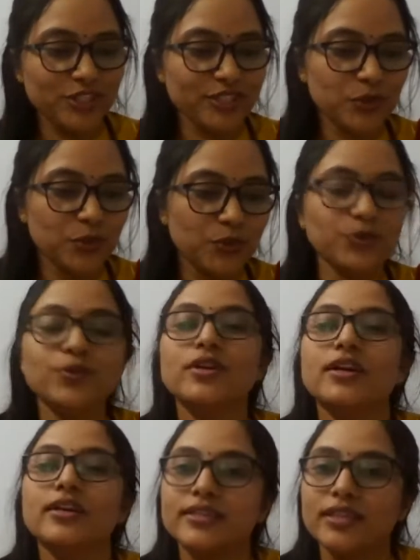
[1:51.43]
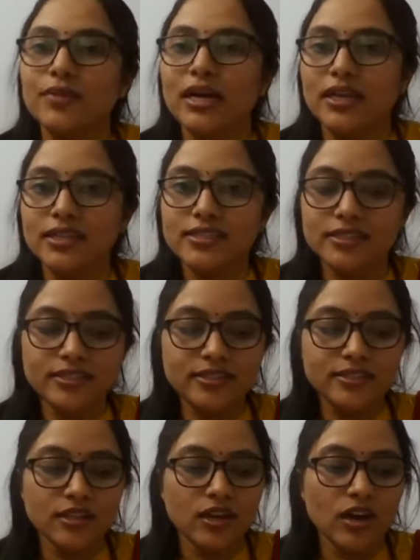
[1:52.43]
to some allergens
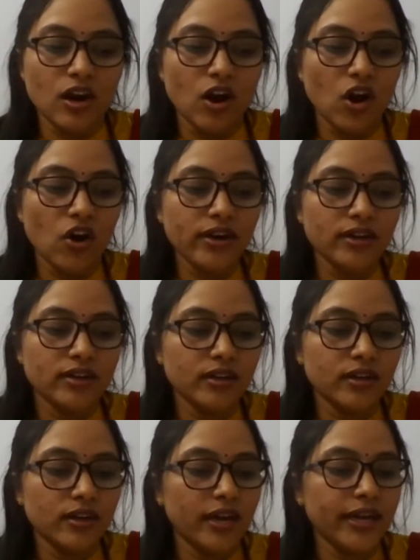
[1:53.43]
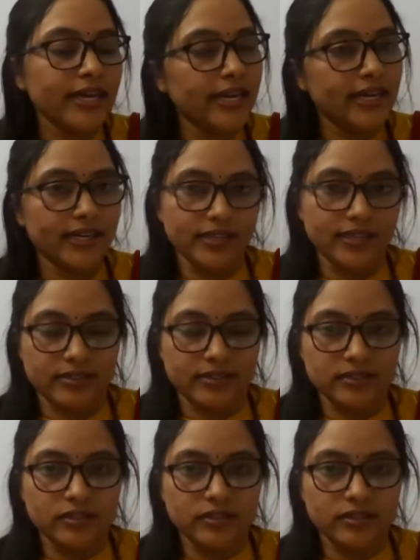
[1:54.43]
or any irritants.